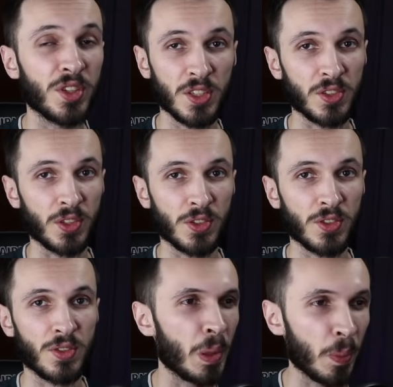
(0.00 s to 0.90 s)
the
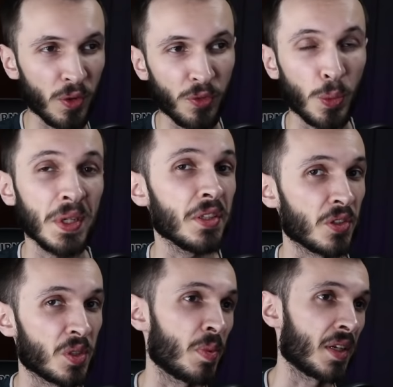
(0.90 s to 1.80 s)
distance, 3.4
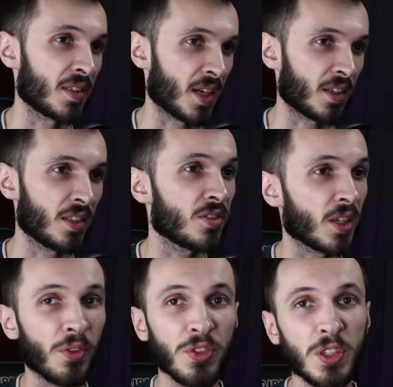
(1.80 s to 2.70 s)
meters to be exact,
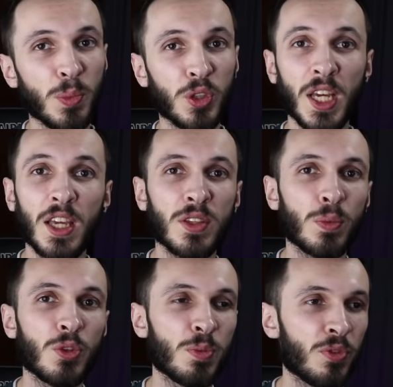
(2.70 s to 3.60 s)
instead of 6.8
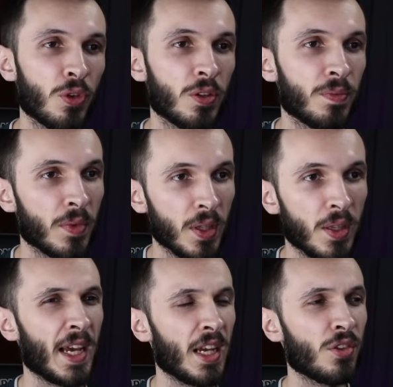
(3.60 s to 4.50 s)
that was before.
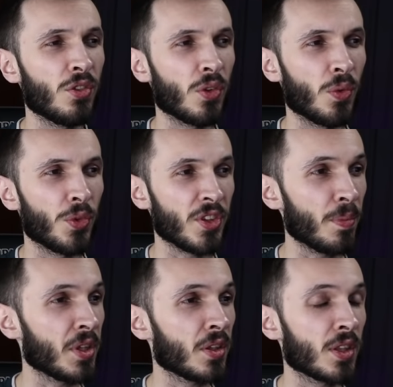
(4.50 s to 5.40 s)
And
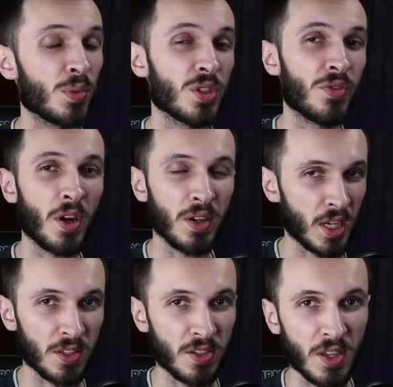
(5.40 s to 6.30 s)
something that was very
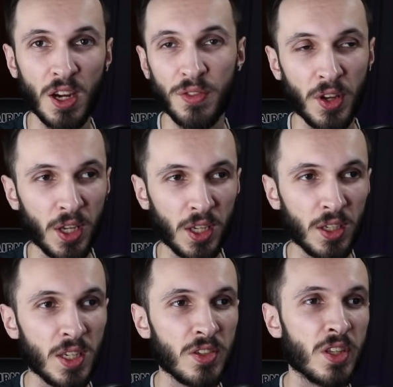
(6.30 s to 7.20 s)
necessary for
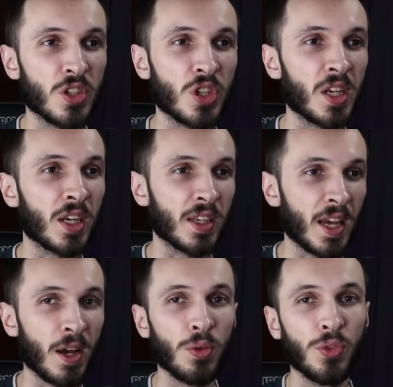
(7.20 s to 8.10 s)
her is that she can
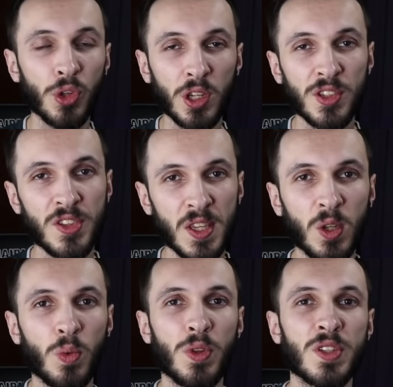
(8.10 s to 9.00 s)
now not
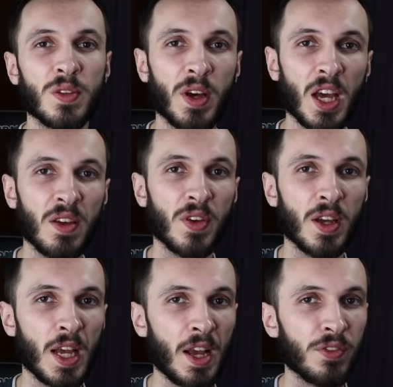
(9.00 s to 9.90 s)
sync with the
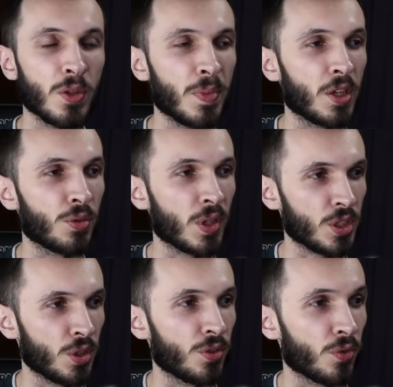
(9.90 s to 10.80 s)
survivor after being
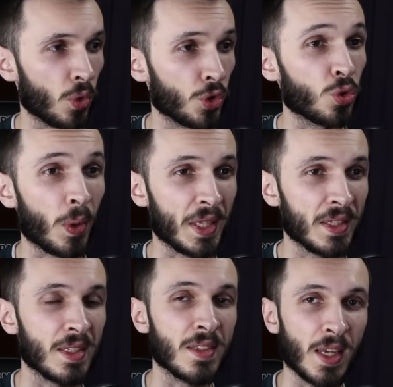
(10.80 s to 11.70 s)
rescued for
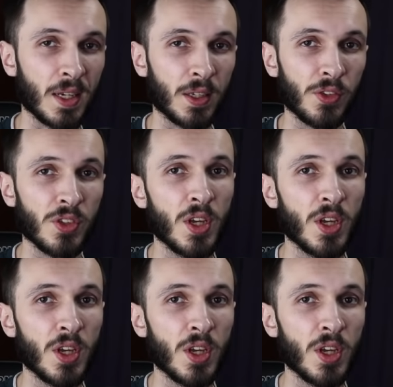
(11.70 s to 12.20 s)
20 seconds.